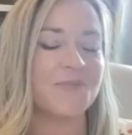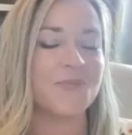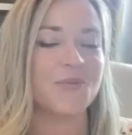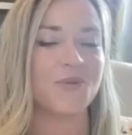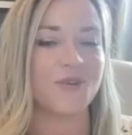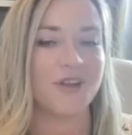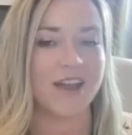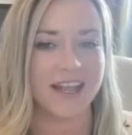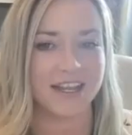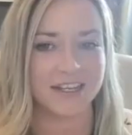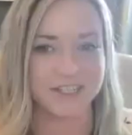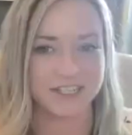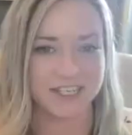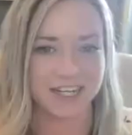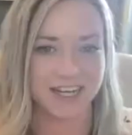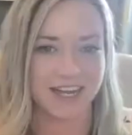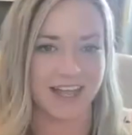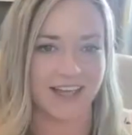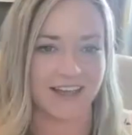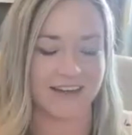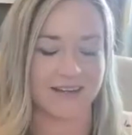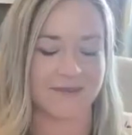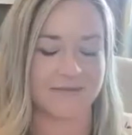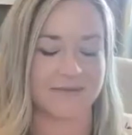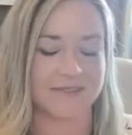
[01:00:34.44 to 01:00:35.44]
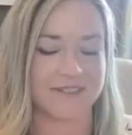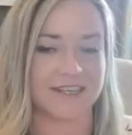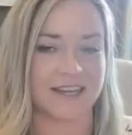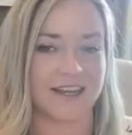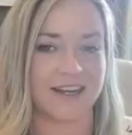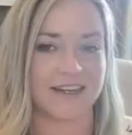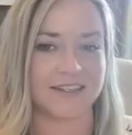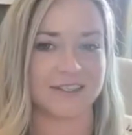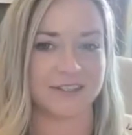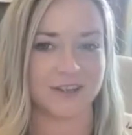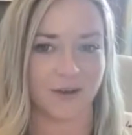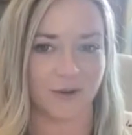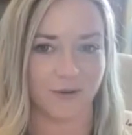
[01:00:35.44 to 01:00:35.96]
branching out, and I'm
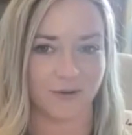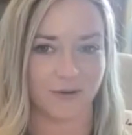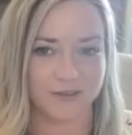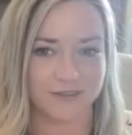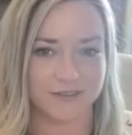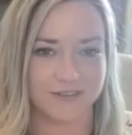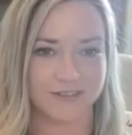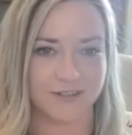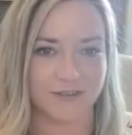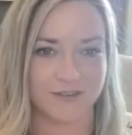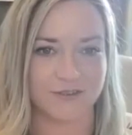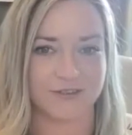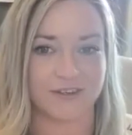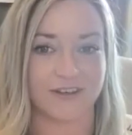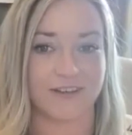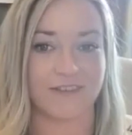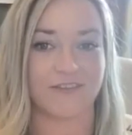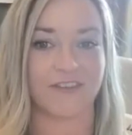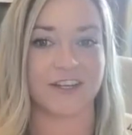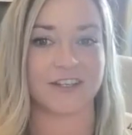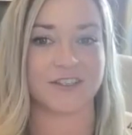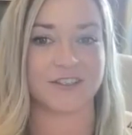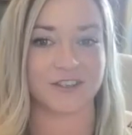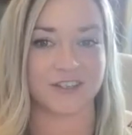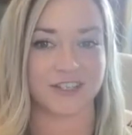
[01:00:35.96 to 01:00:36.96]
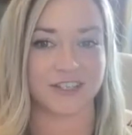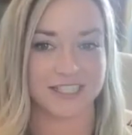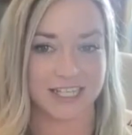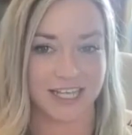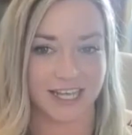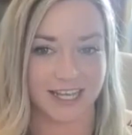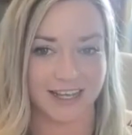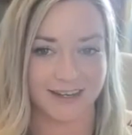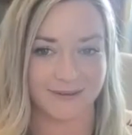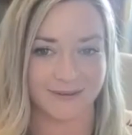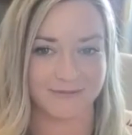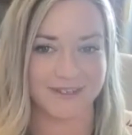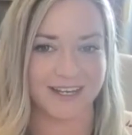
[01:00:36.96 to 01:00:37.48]
starting to go on social. I've actually got a
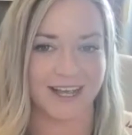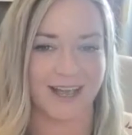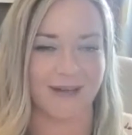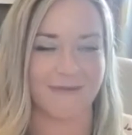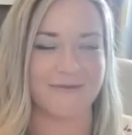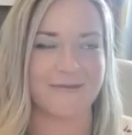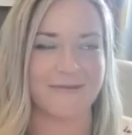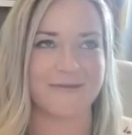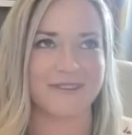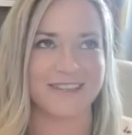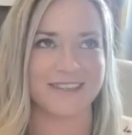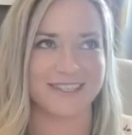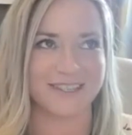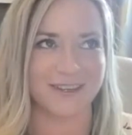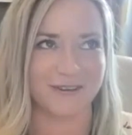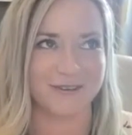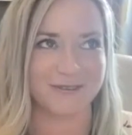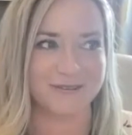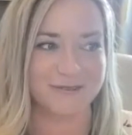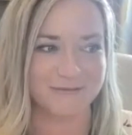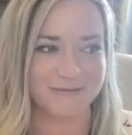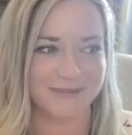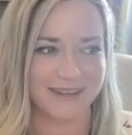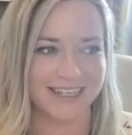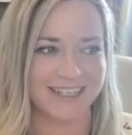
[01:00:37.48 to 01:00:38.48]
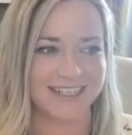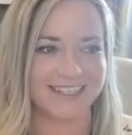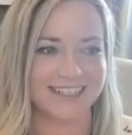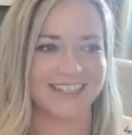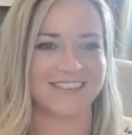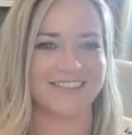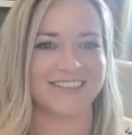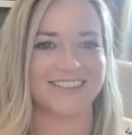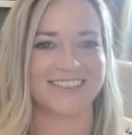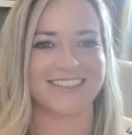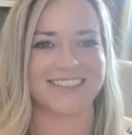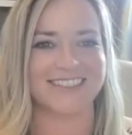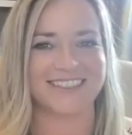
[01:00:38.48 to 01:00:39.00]
team to help me with the social
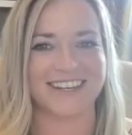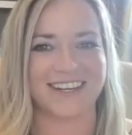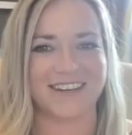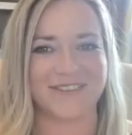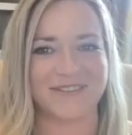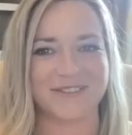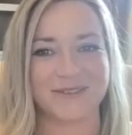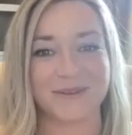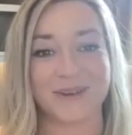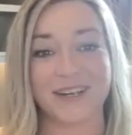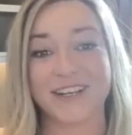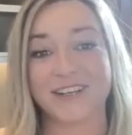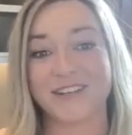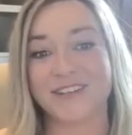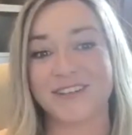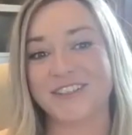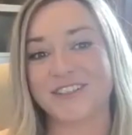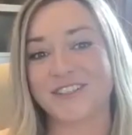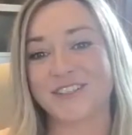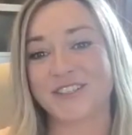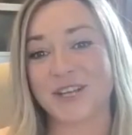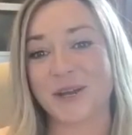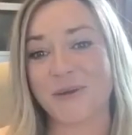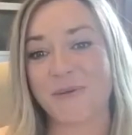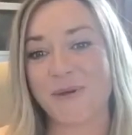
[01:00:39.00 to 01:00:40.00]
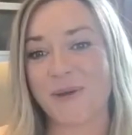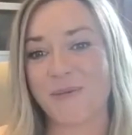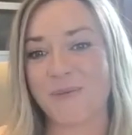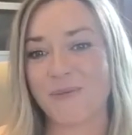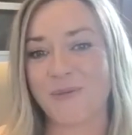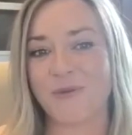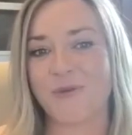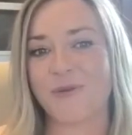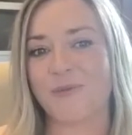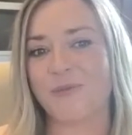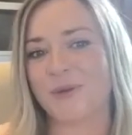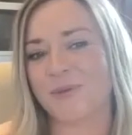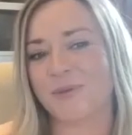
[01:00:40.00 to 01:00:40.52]
media and stuff, so I can show up
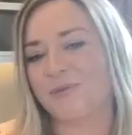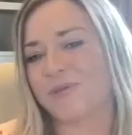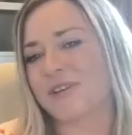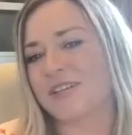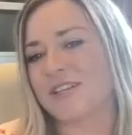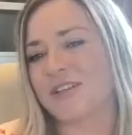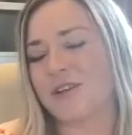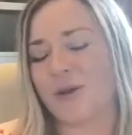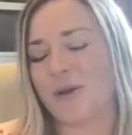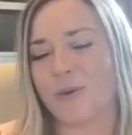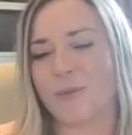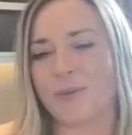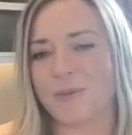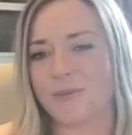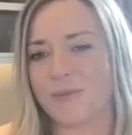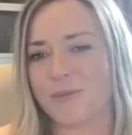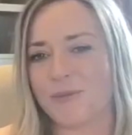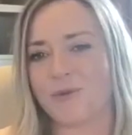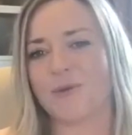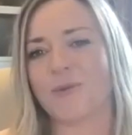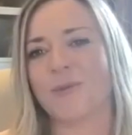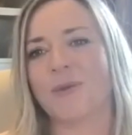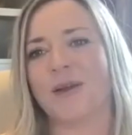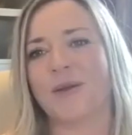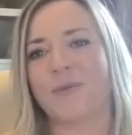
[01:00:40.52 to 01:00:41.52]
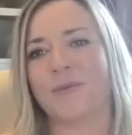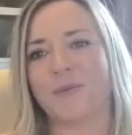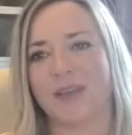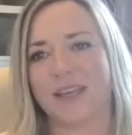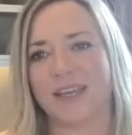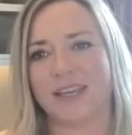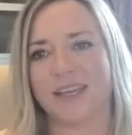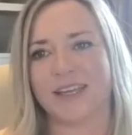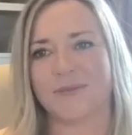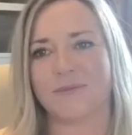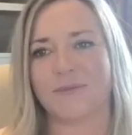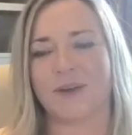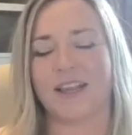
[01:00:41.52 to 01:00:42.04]
more and people can know a bit more about
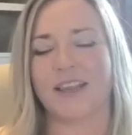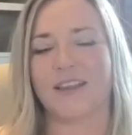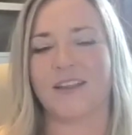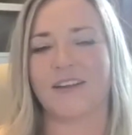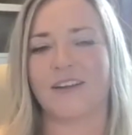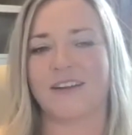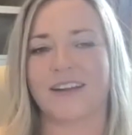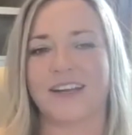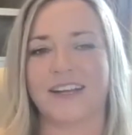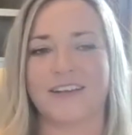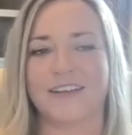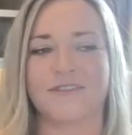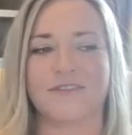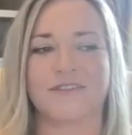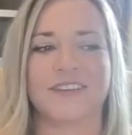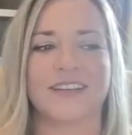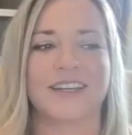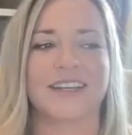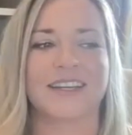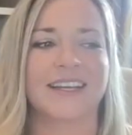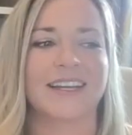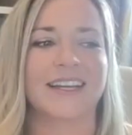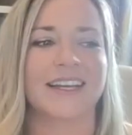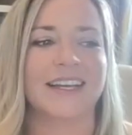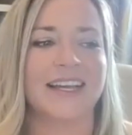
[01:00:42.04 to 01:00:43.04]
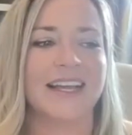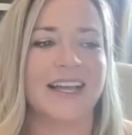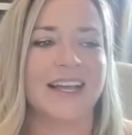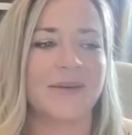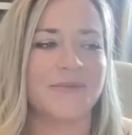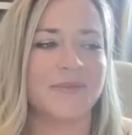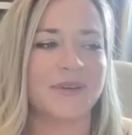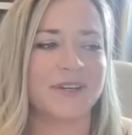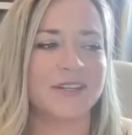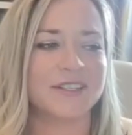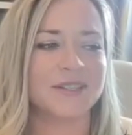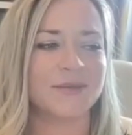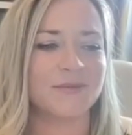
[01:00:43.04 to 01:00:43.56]
me and my life.
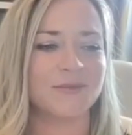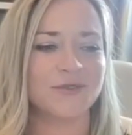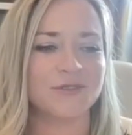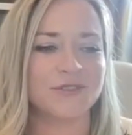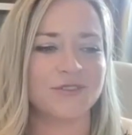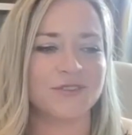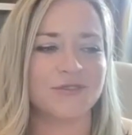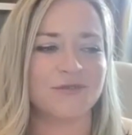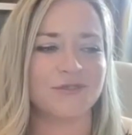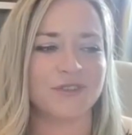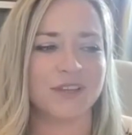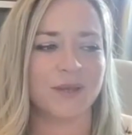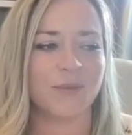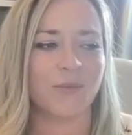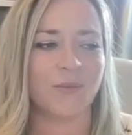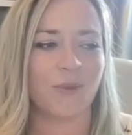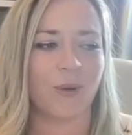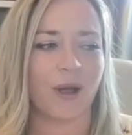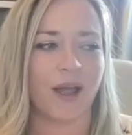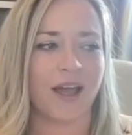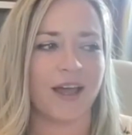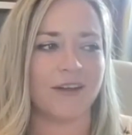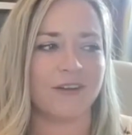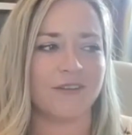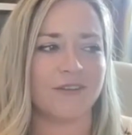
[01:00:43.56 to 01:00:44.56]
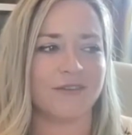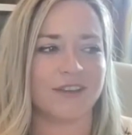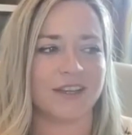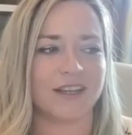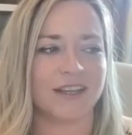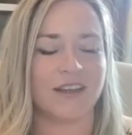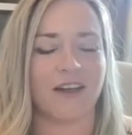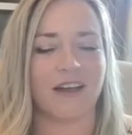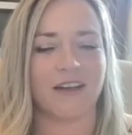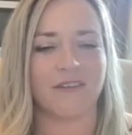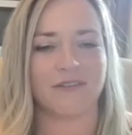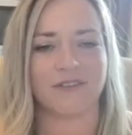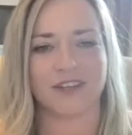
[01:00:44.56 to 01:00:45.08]
Because I'm also really proud of the
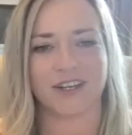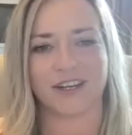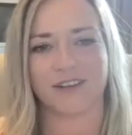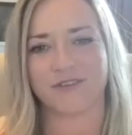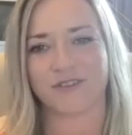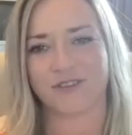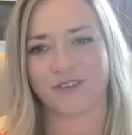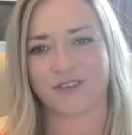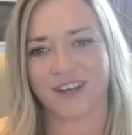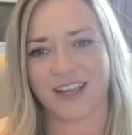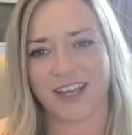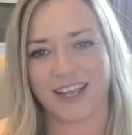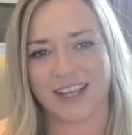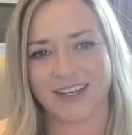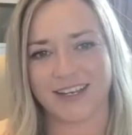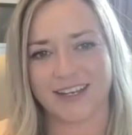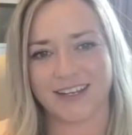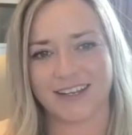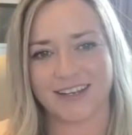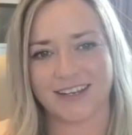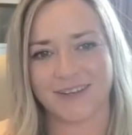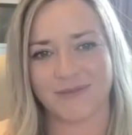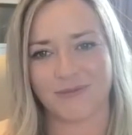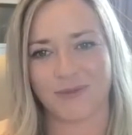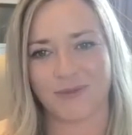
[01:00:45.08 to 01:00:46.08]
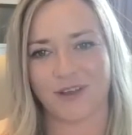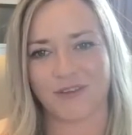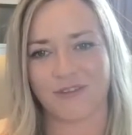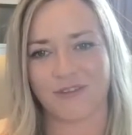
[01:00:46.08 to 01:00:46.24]
life that I've created and my